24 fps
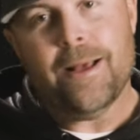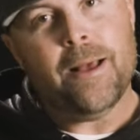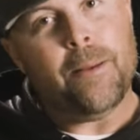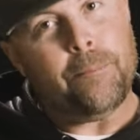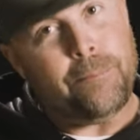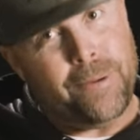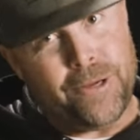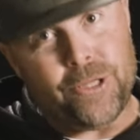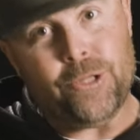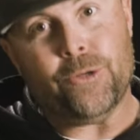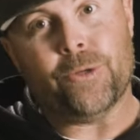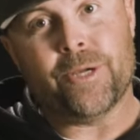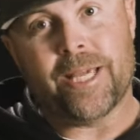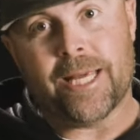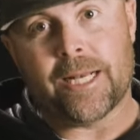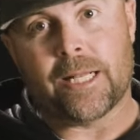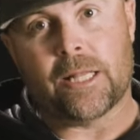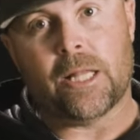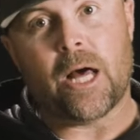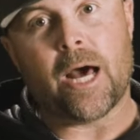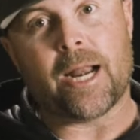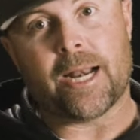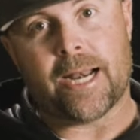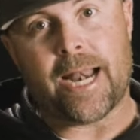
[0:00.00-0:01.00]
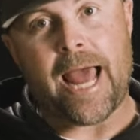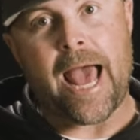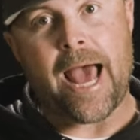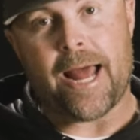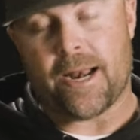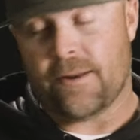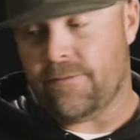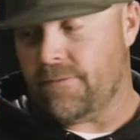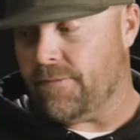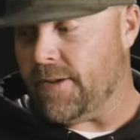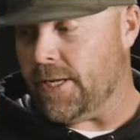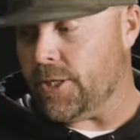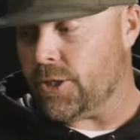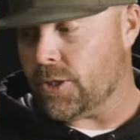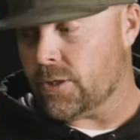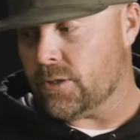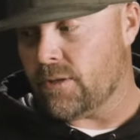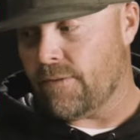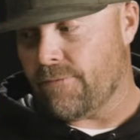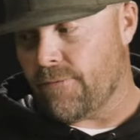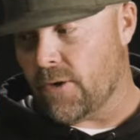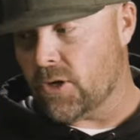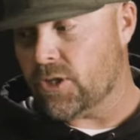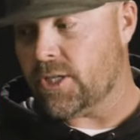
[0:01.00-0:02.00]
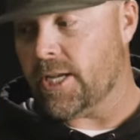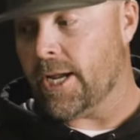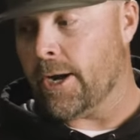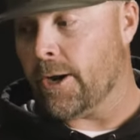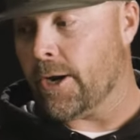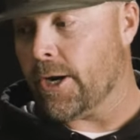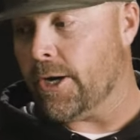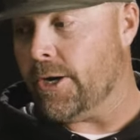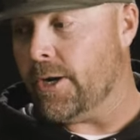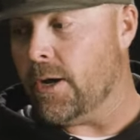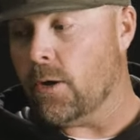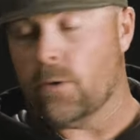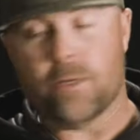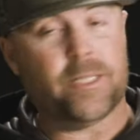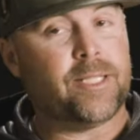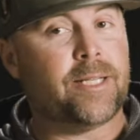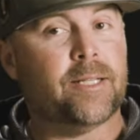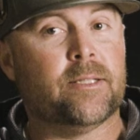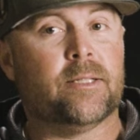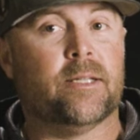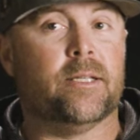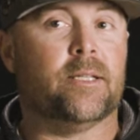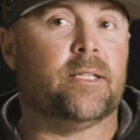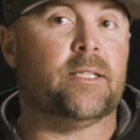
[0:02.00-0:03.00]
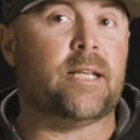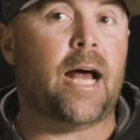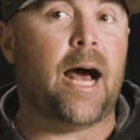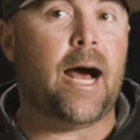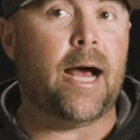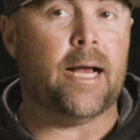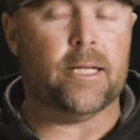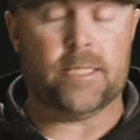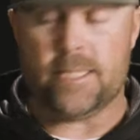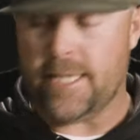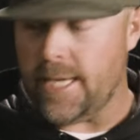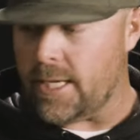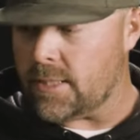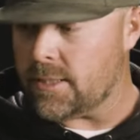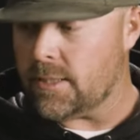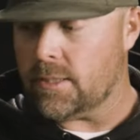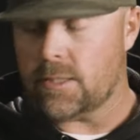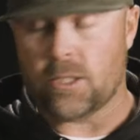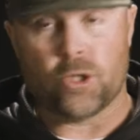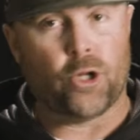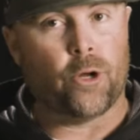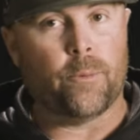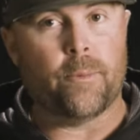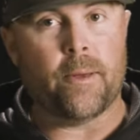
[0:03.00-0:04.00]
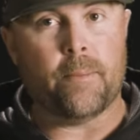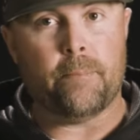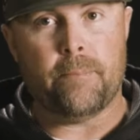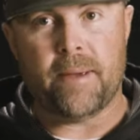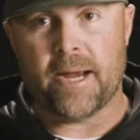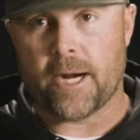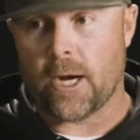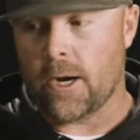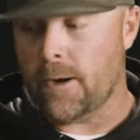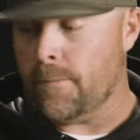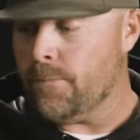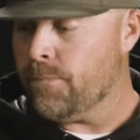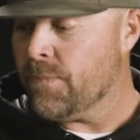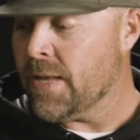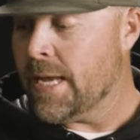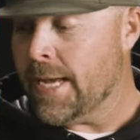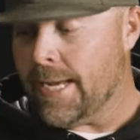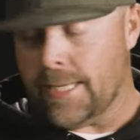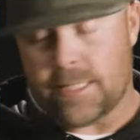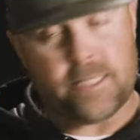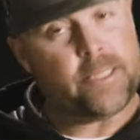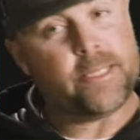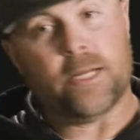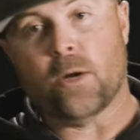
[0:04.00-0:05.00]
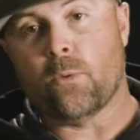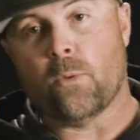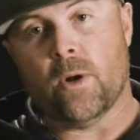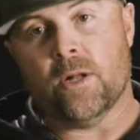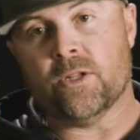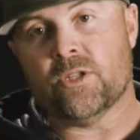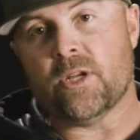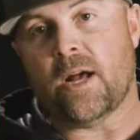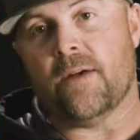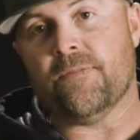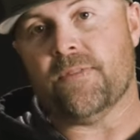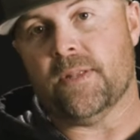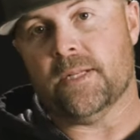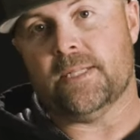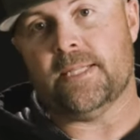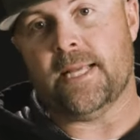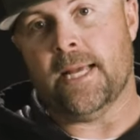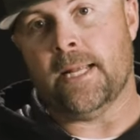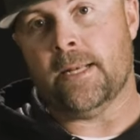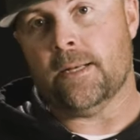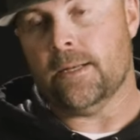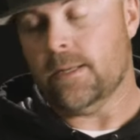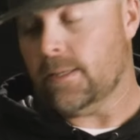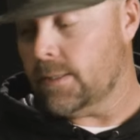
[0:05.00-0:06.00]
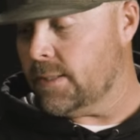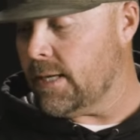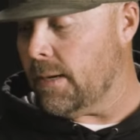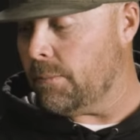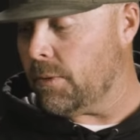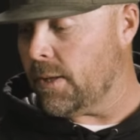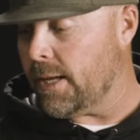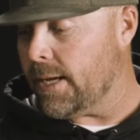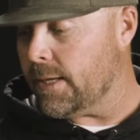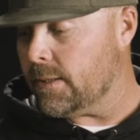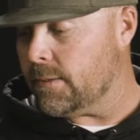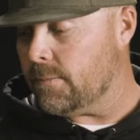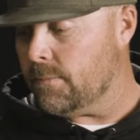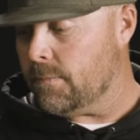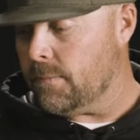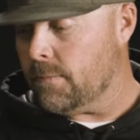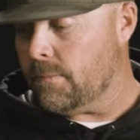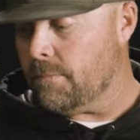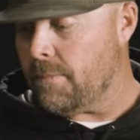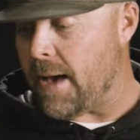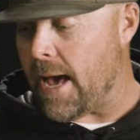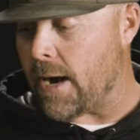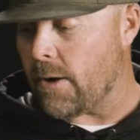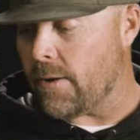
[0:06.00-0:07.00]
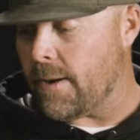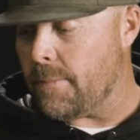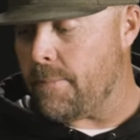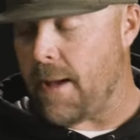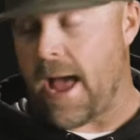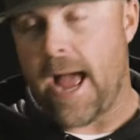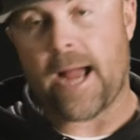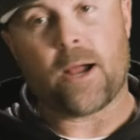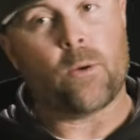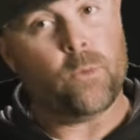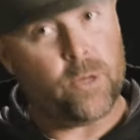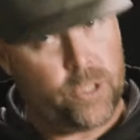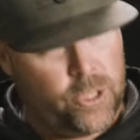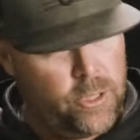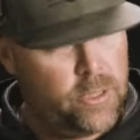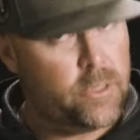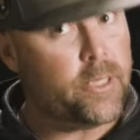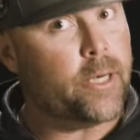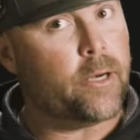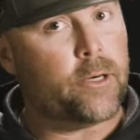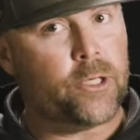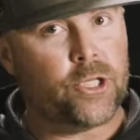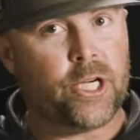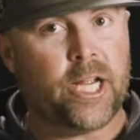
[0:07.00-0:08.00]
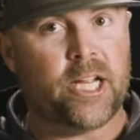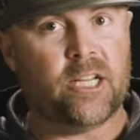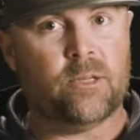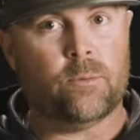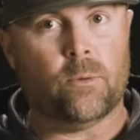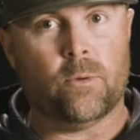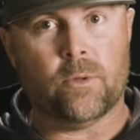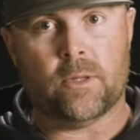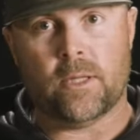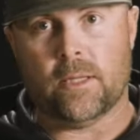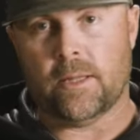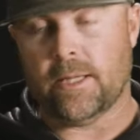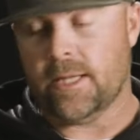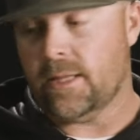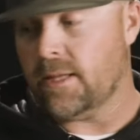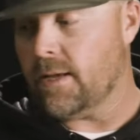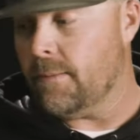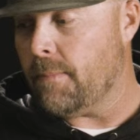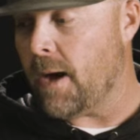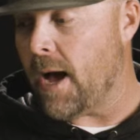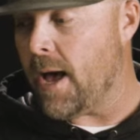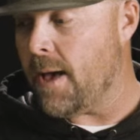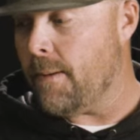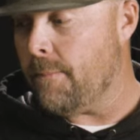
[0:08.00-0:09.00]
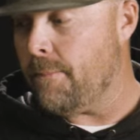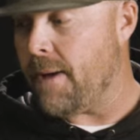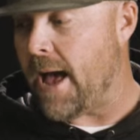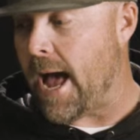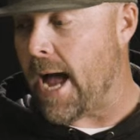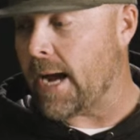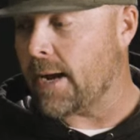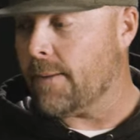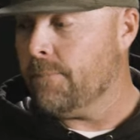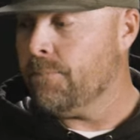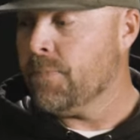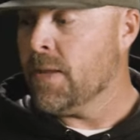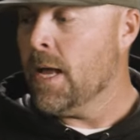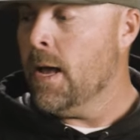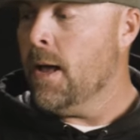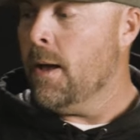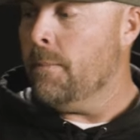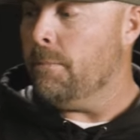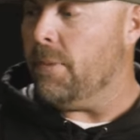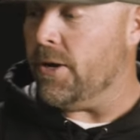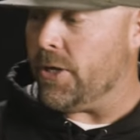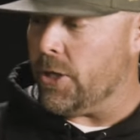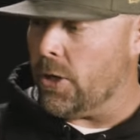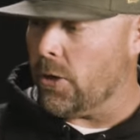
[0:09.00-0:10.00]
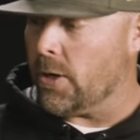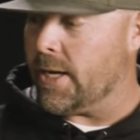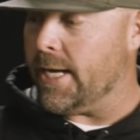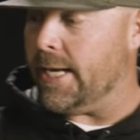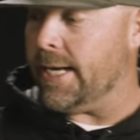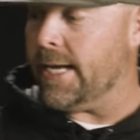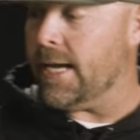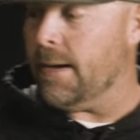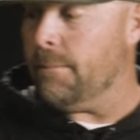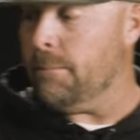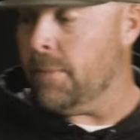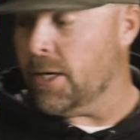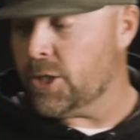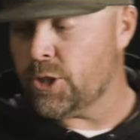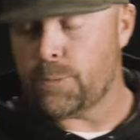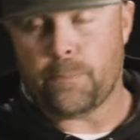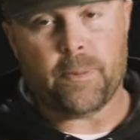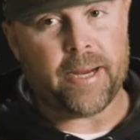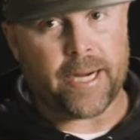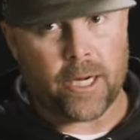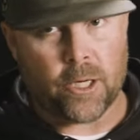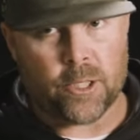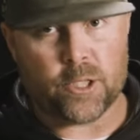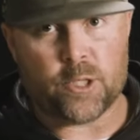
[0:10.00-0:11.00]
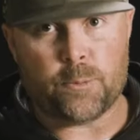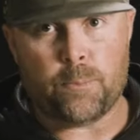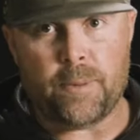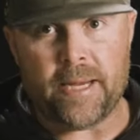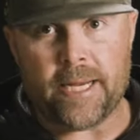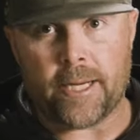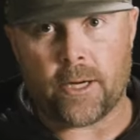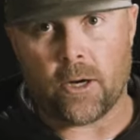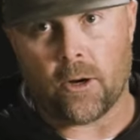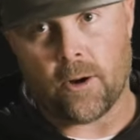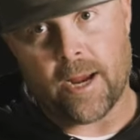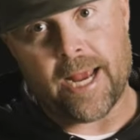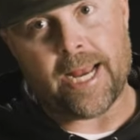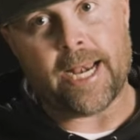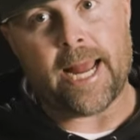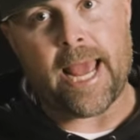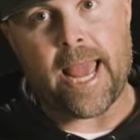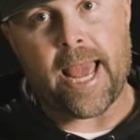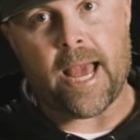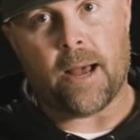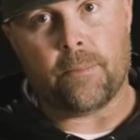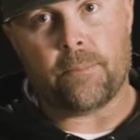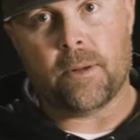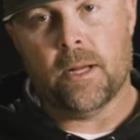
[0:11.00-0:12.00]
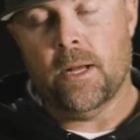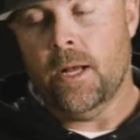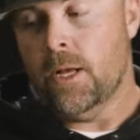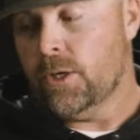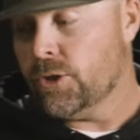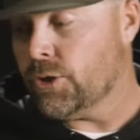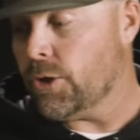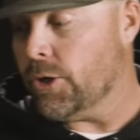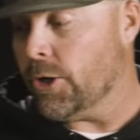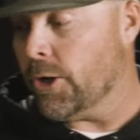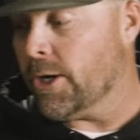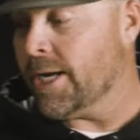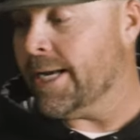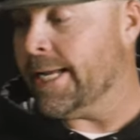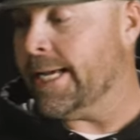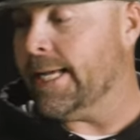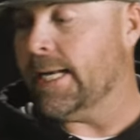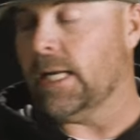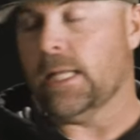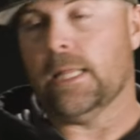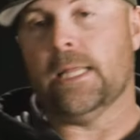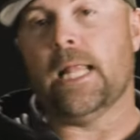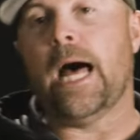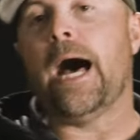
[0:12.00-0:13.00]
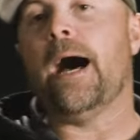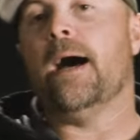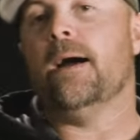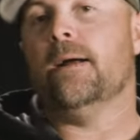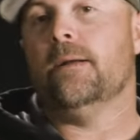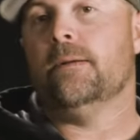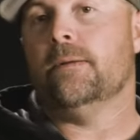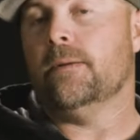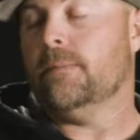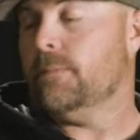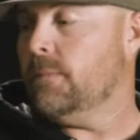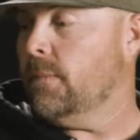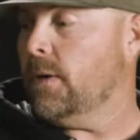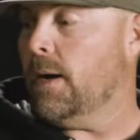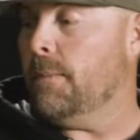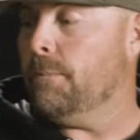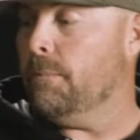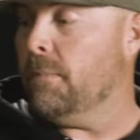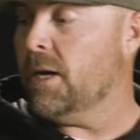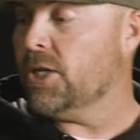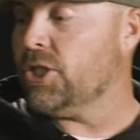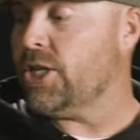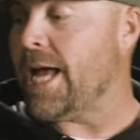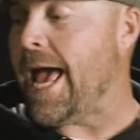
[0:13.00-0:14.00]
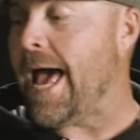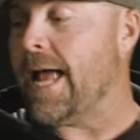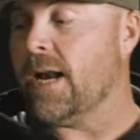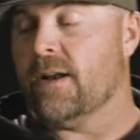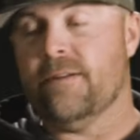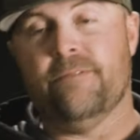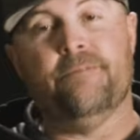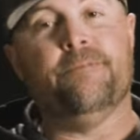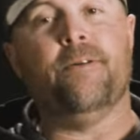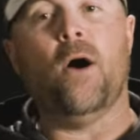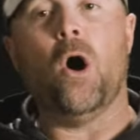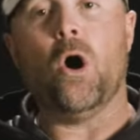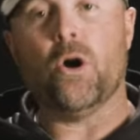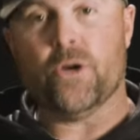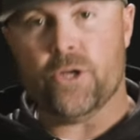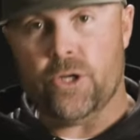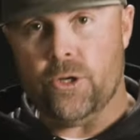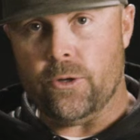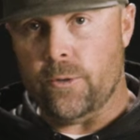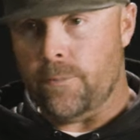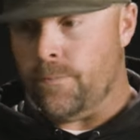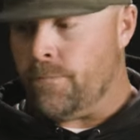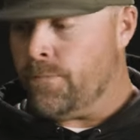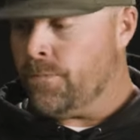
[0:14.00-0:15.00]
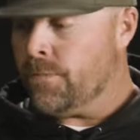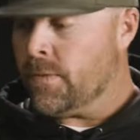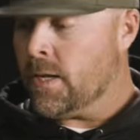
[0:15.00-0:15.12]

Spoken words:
but you get a lot of added features. The first thing you're going to notice is the size. Yes, it's a little bit bigger. It still runs off the 10 AA battery pack, which is interchangeable with the lithium ion pack, but you're getting a much bigger speaker and amp. So you're going to get a much added volume